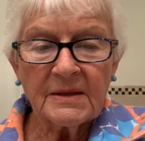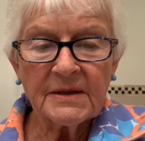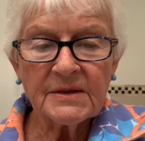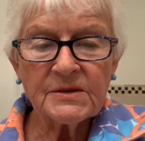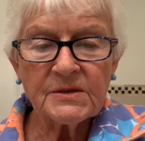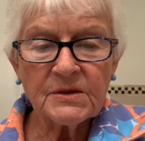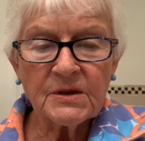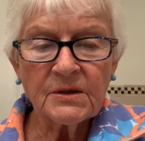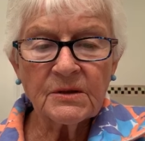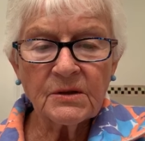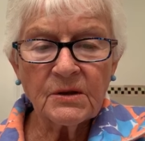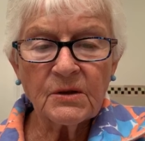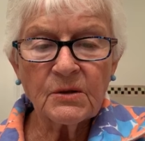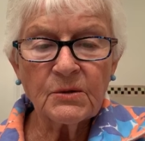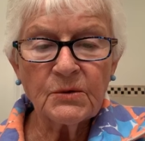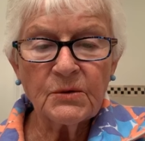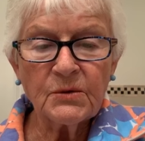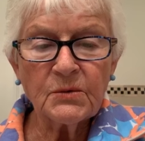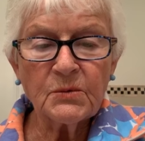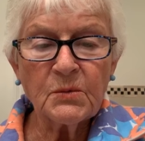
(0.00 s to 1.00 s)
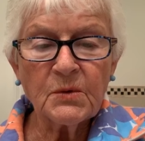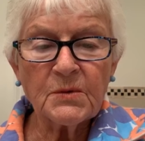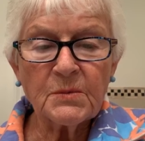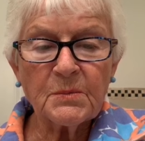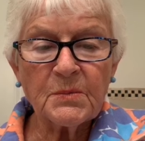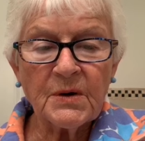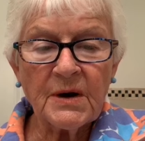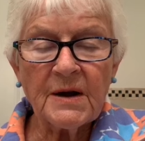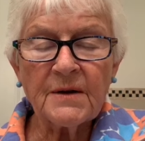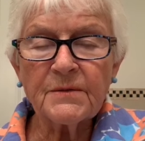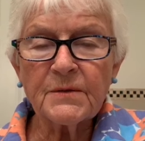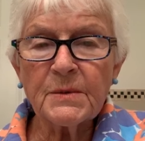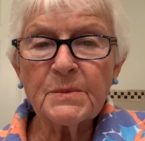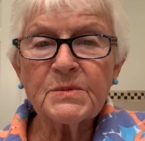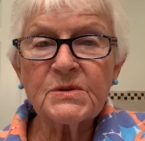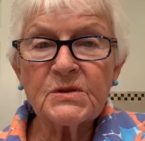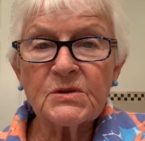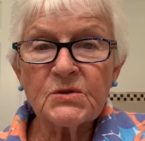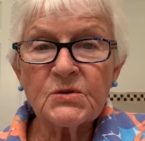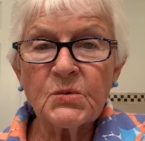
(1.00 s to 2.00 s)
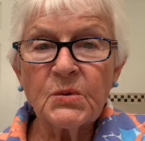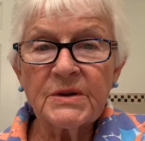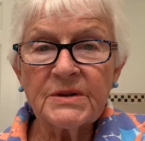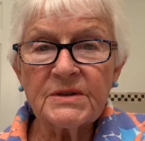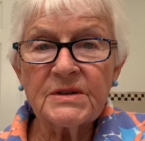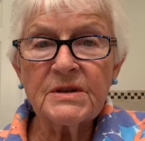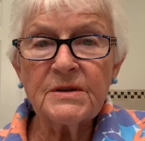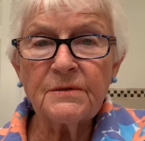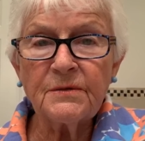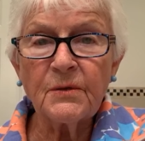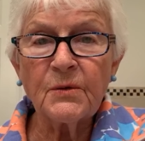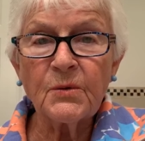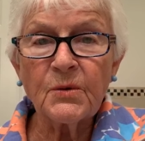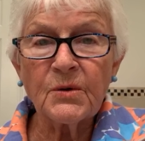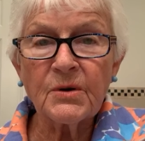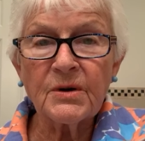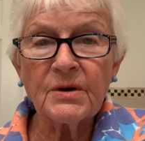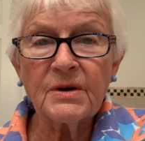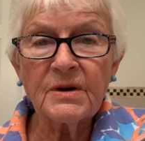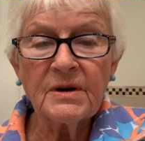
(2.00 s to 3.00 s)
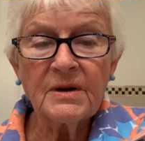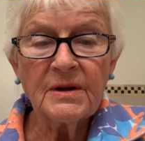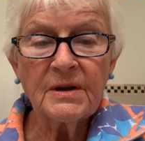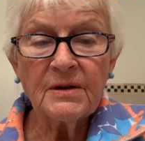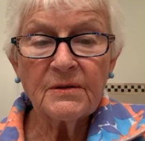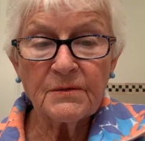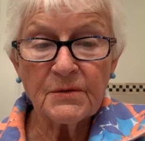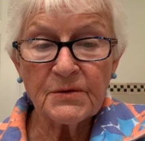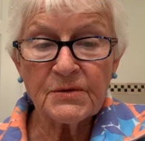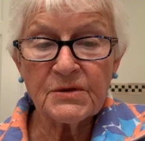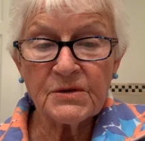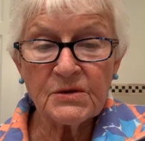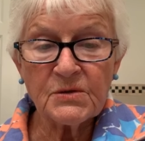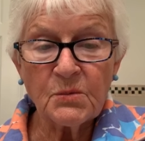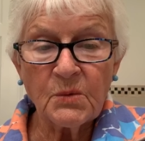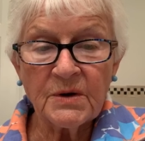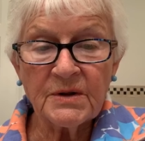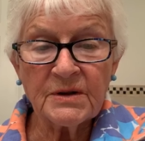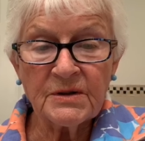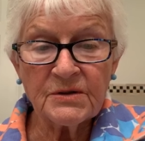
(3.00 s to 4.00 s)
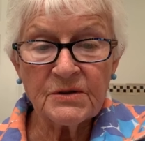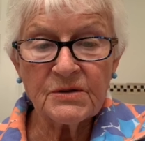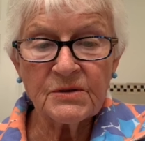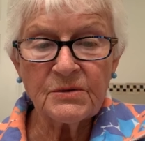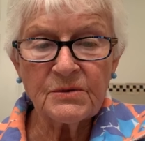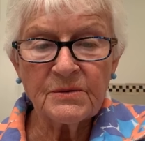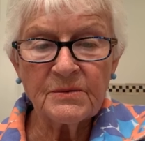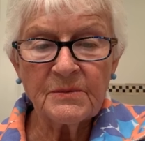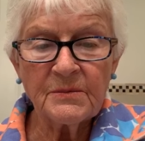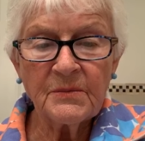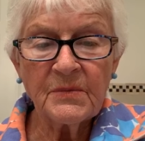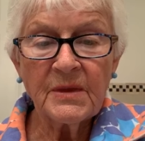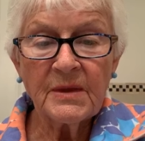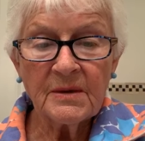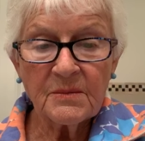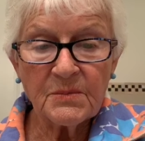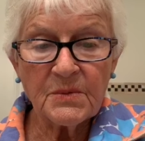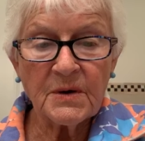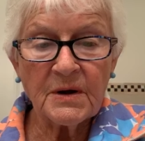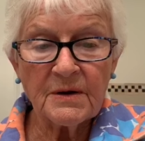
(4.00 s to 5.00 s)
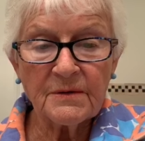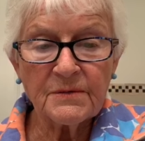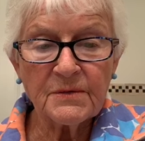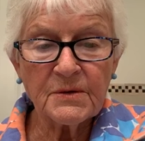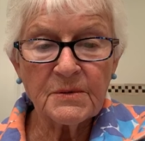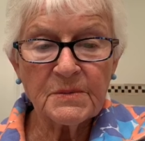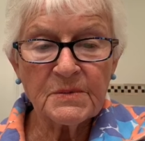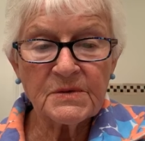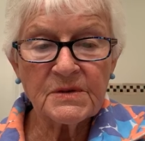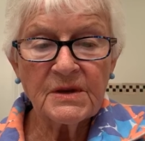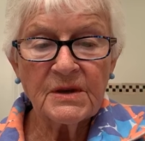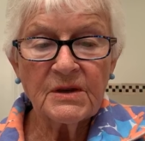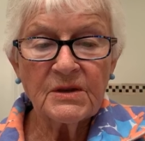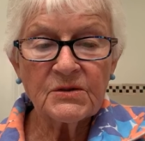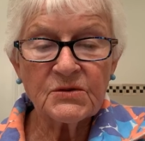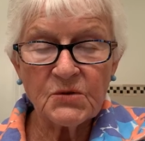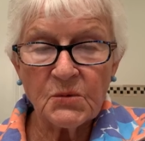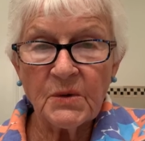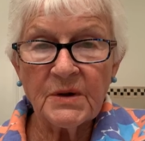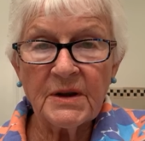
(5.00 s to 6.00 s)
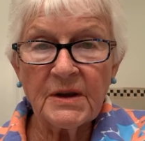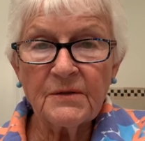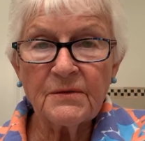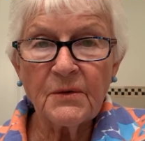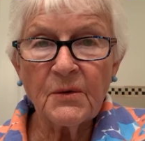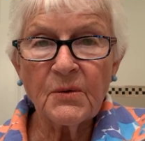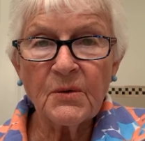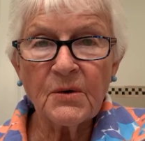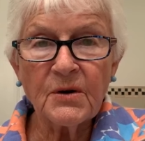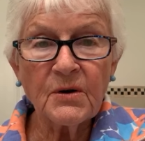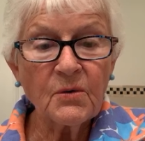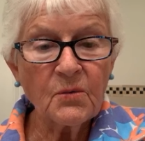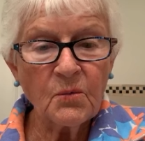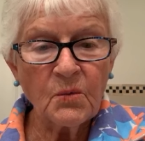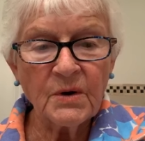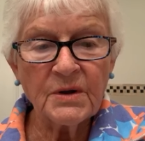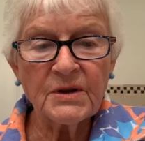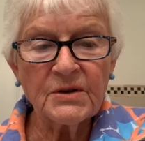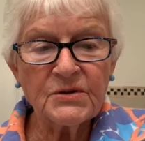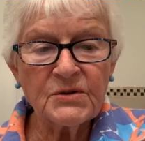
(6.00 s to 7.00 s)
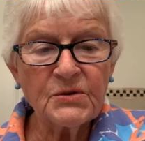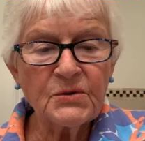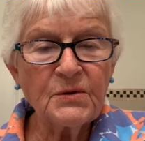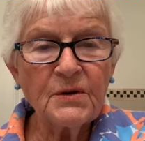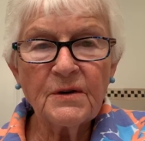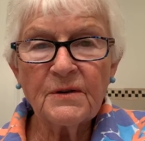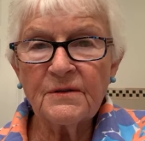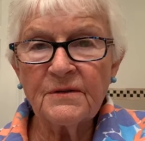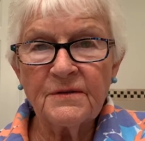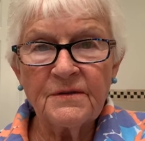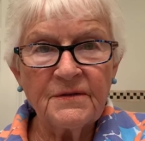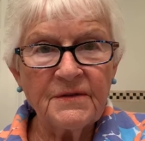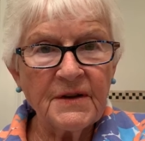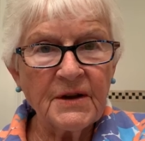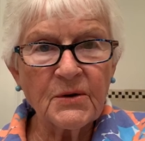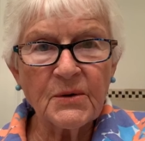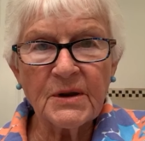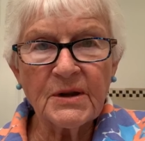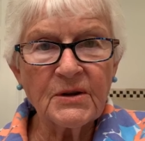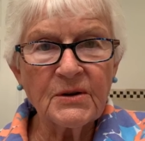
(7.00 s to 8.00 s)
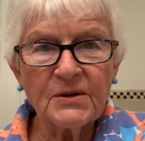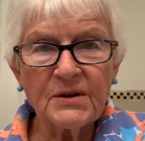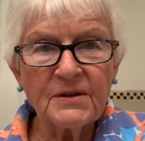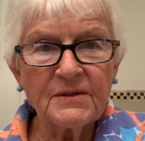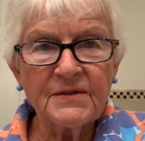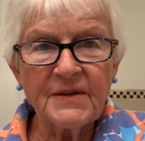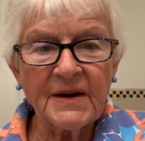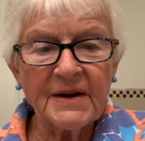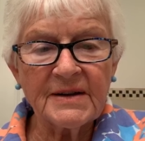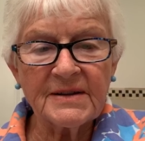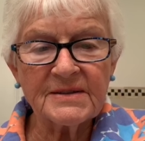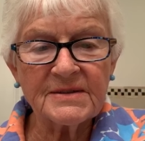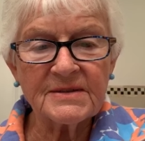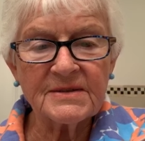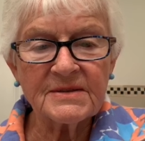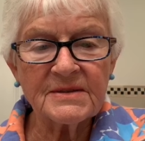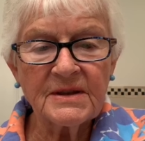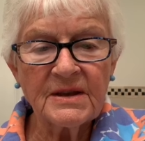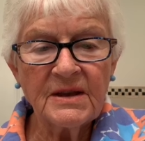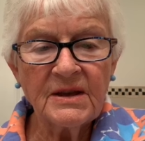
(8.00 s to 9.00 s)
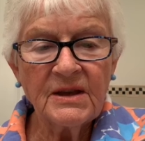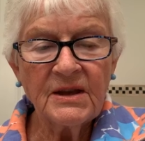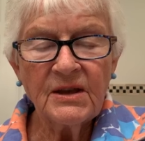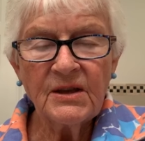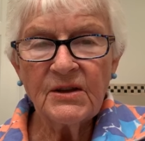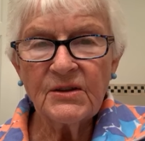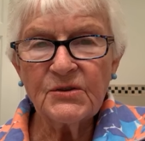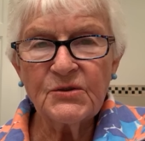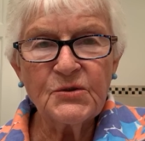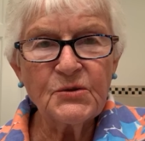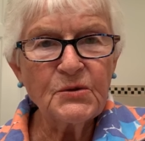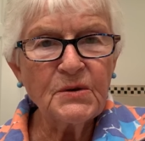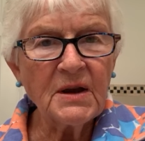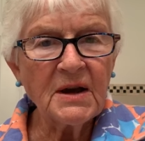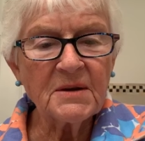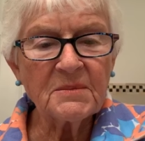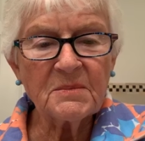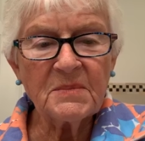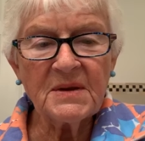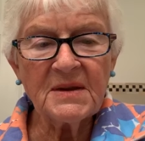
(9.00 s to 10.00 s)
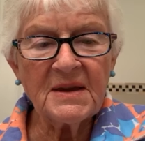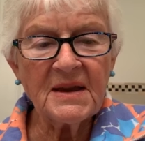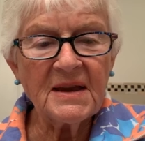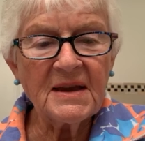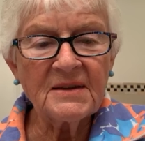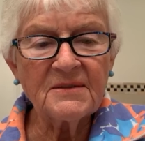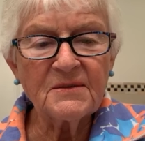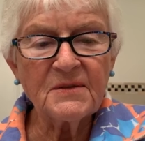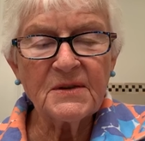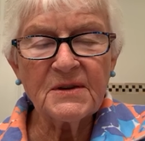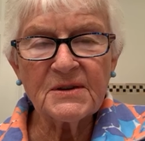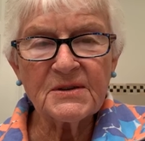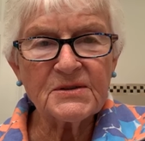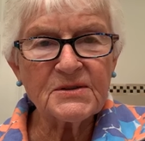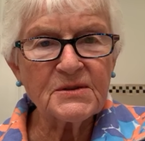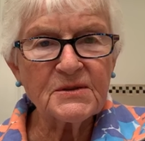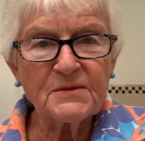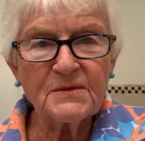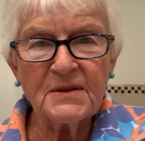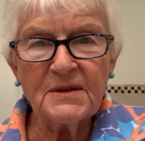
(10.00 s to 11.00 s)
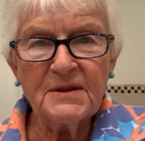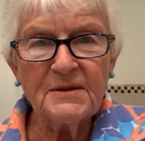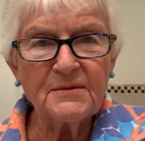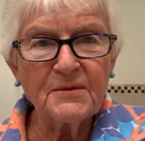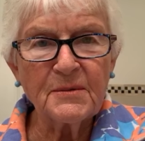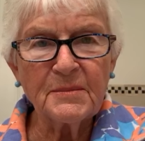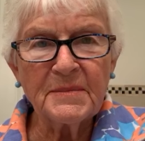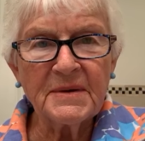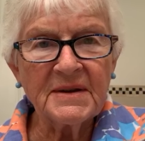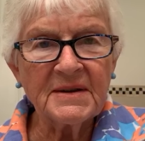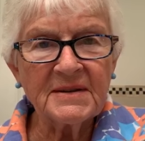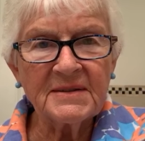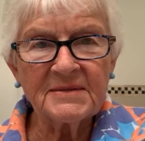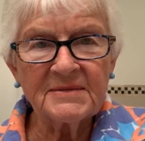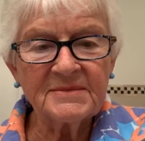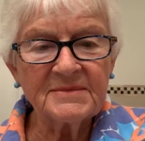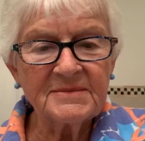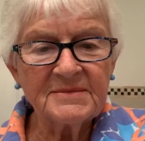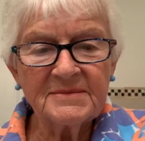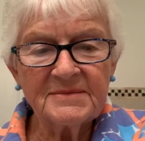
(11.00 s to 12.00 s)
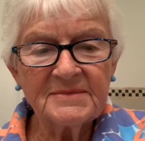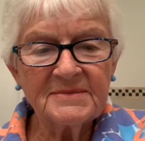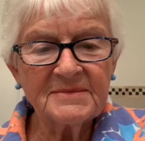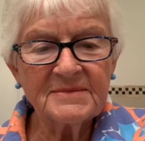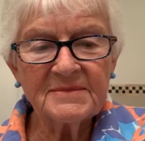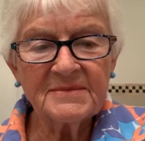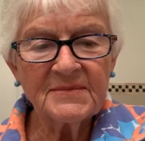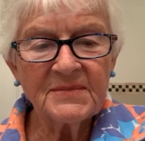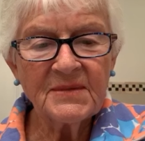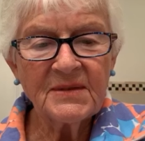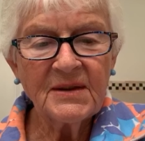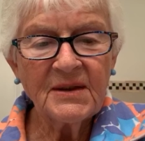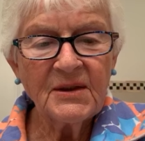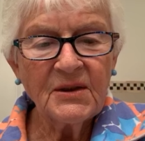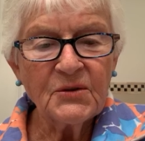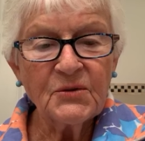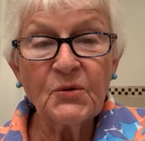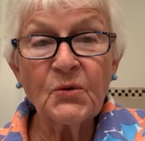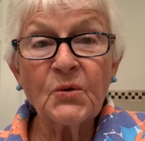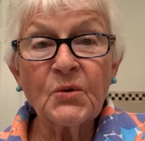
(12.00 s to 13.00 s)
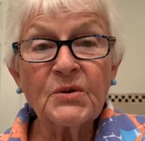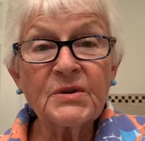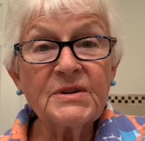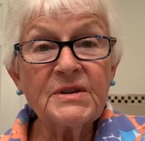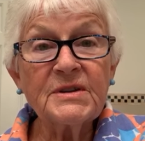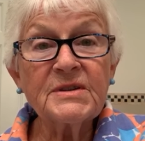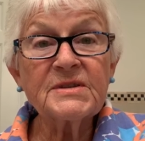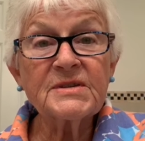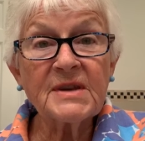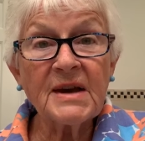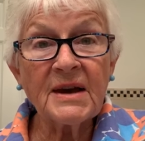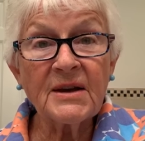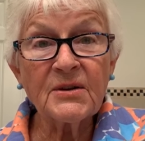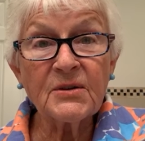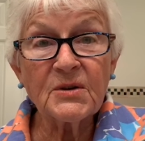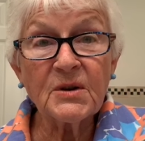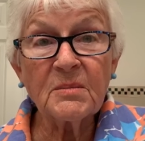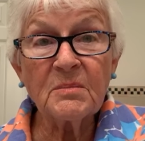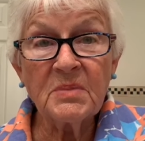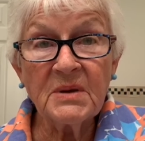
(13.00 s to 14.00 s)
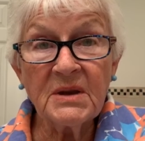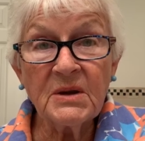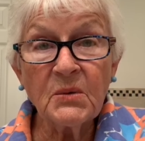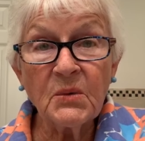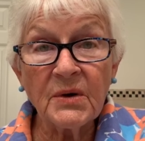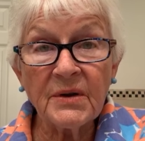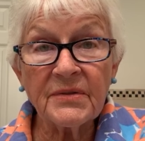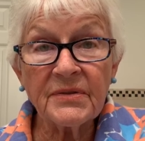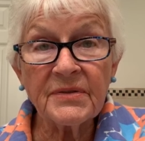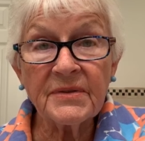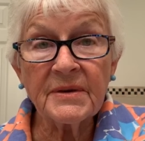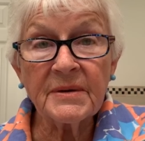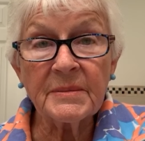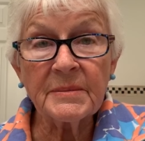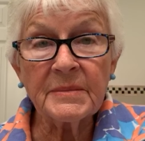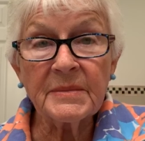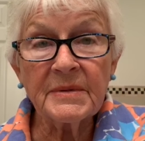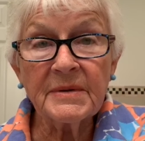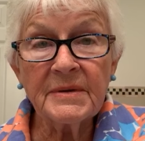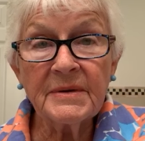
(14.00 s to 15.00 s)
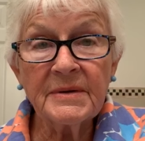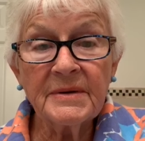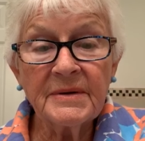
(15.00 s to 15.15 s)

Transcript: Let's conclude with Proverbs 24, verses 1 and 2. Proverbs 24, 1 and 2. Very good advice. Do not be envious of evil men, nor desire to be with them.